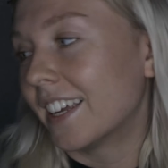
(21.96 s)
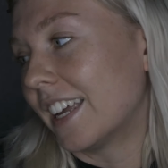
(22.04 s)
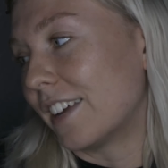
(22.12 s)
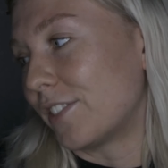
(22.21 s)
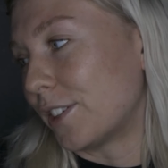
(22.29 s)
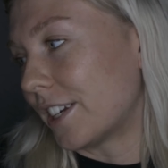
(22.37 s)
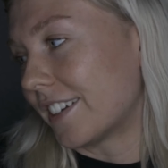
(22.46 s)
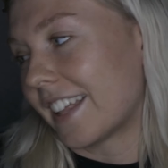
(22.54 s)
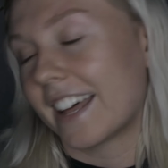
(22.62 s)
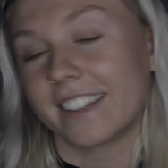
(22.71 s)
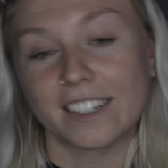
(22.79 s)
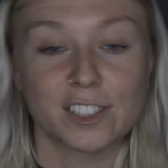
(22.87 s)
If you hear
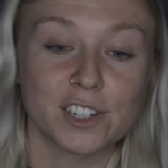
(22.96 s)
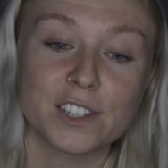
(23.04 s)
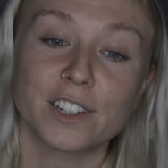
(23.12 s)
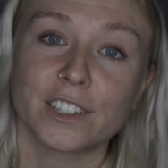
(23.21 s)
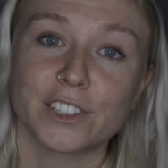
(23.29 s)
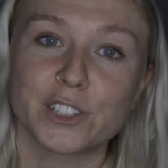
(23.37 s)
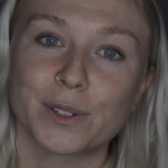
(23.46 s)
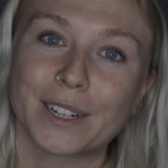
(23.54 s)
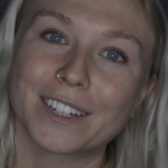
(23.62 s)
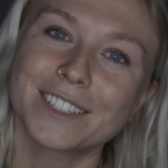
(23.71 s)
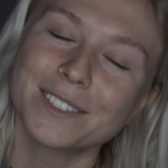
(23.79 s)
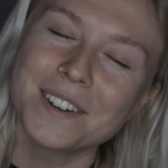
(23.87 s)
that, that's just her chewing
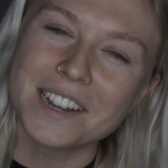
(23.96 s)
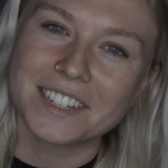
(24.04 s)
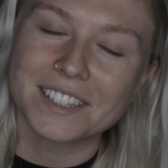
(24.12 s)
on a toy.